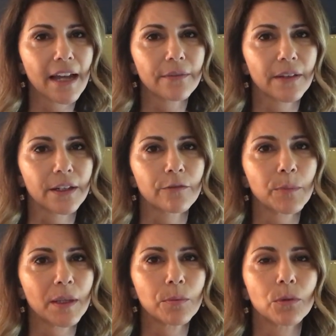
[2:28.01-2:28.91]
out there of
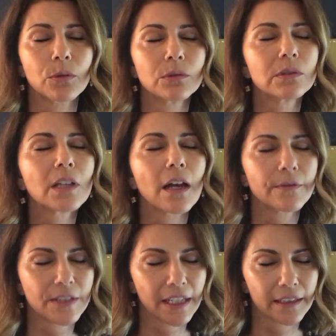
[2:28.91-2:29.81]
people who
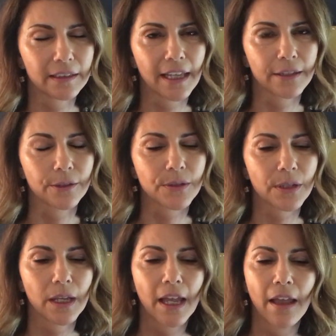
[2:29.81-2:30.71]
love to get letters.